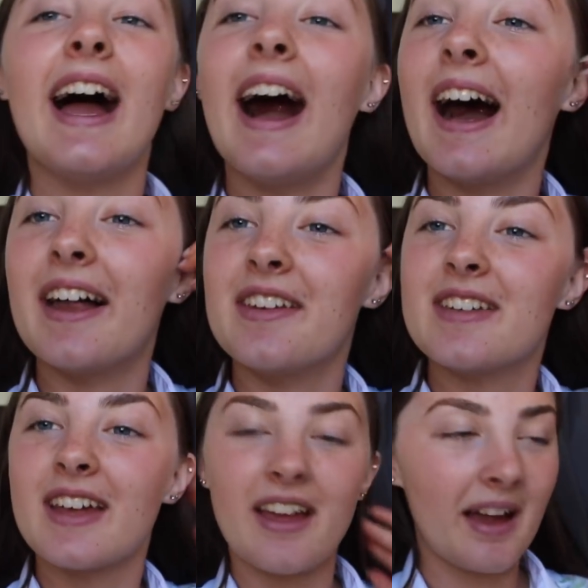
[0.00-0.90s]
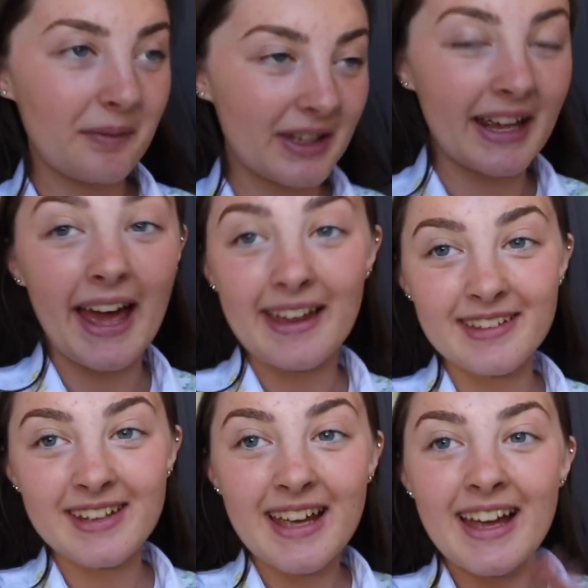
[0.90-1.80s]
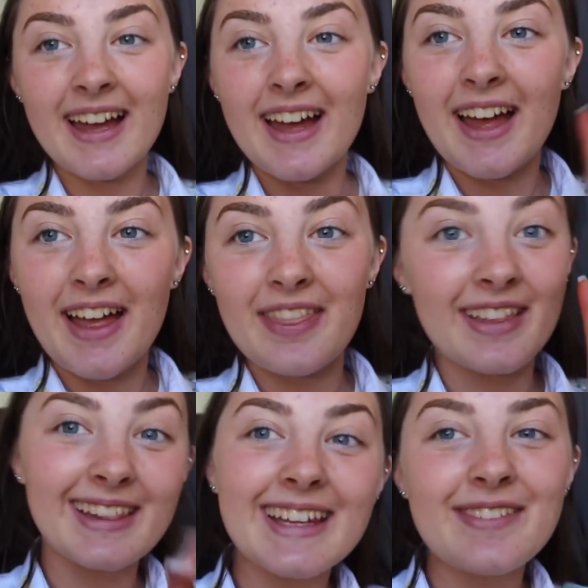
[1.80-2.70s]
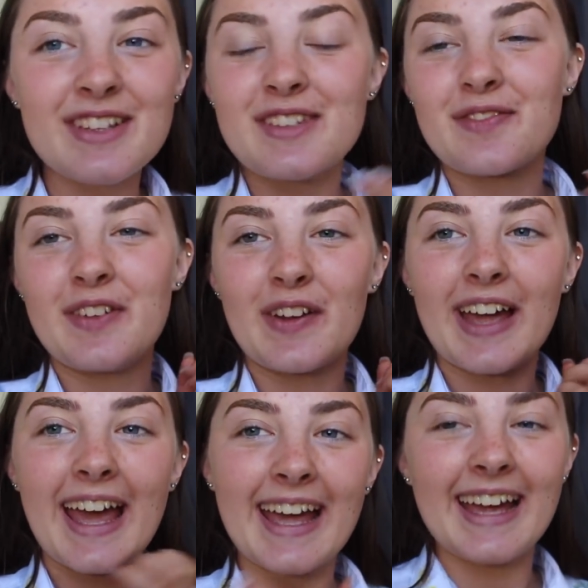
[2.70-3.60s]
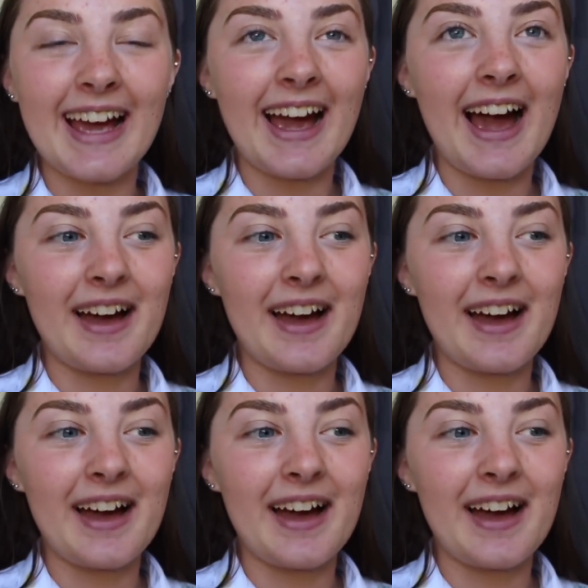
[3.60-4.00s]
And I'm gonna end the leavers vlog here,